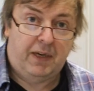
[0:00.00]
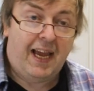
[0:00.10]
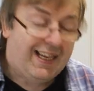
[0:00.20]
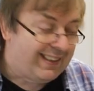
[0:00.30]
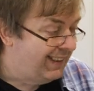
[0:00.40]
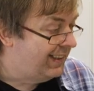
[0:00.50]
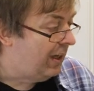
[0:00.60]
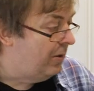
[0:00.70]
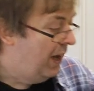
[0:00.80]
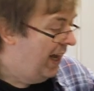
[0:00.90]
kit,
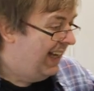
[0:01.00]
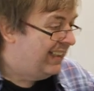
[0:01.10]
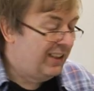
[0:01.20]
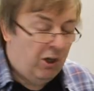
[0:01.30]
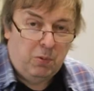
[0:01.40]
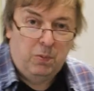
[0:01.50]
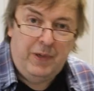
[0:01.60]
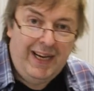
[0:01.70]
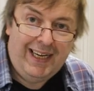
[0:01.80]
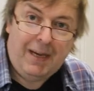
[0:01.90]
so it's not
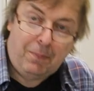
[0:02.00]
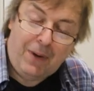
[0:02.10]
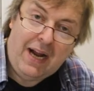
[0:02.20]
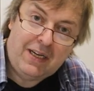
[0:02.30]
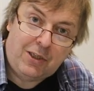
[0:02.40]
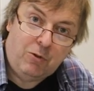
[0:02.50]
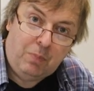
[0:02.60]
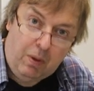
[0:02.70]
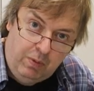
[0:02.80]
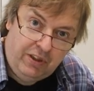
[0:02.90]
really a practical
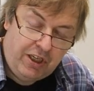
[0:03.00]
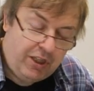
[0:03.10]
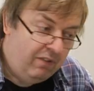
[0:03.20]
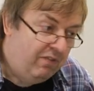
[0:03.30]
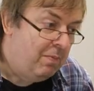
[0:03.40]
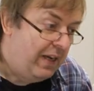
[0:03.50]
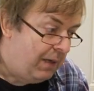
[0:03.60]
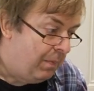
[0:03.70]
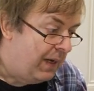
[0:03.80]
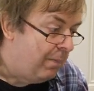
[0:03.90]
proposition for
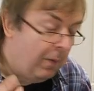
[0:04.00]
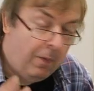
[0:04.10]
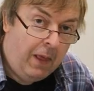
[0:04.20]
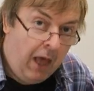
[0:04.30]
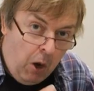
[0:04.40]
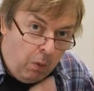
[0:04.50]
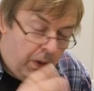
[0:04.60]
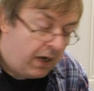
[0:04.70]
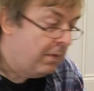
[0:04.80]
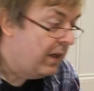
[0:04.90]
many people.
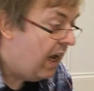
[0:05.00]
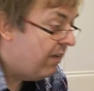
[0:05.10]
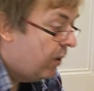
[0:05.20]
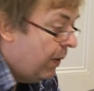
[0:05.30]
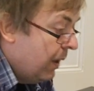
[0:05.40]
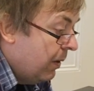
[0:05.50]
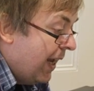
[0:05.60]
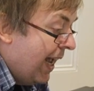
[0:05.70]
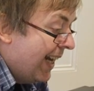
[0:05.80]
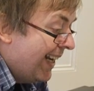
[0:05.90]
What I'm going to have a quick
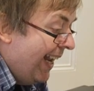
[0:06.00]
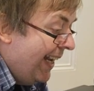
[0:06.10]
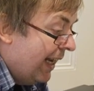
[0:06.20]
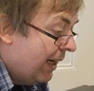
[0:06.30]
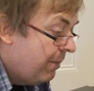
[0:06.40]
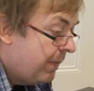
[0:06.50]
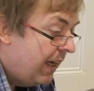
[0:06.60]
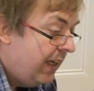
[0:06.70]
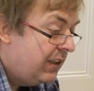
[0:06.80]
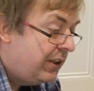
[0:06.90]
look at here
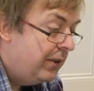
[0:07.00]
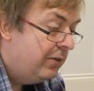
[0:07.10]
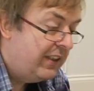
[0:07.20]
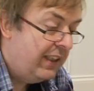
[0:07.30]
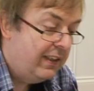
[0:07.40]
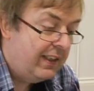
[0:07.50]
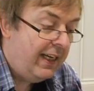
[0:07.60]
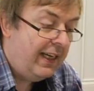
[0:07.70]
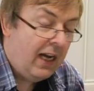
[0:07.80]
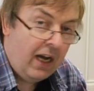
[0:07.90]
is using
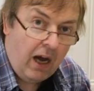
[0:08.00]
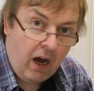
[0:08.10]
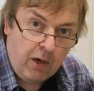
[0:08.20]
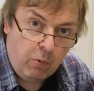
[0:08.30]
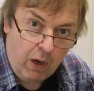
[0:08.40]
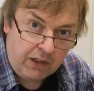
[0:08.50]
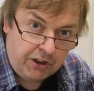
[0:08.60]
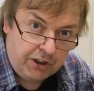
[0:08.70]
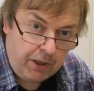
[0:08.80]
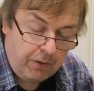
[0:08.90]
the
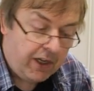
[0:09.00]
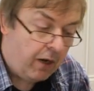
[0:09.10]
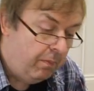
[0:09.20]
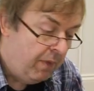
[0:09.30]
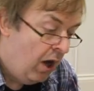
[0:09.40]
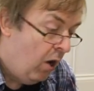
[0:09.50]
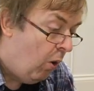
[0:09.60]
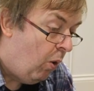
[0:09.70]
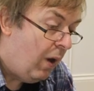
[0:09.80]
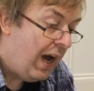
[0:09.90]
i1Studio,
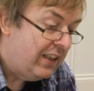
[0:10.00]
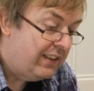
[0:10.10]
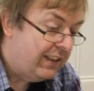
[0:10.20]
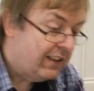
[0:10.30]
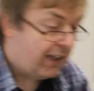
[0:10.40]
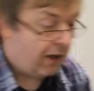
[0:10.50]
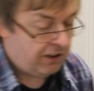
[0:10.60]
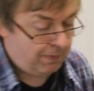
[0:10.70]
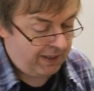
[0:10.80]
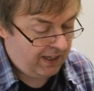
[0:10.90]
or as it's going
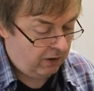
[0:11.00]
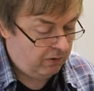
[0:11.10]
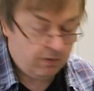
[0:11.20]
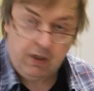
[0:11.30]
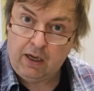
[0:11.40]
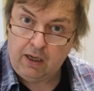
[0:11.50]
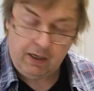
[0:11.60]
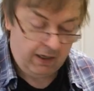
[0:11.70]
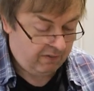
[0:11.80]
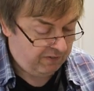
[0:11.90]
to be known
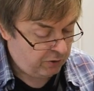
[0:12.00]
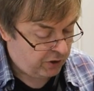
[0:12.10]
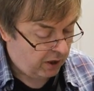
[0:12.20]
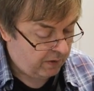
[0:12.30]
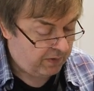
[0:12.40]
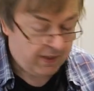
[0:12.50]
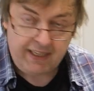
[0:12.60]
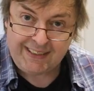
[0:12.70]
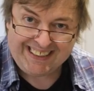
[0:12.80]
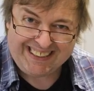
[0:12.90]
in future, going to
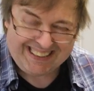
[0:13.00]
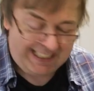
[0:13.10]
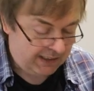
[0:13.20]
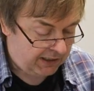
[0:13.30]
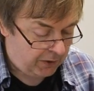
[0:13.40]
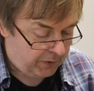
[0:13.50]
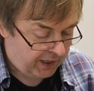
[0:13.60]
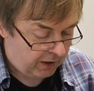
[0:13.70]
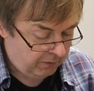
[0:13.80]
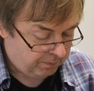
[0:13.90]
the
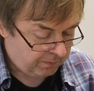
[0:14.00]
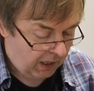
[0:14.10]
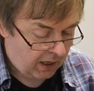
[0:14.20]
CCStudio.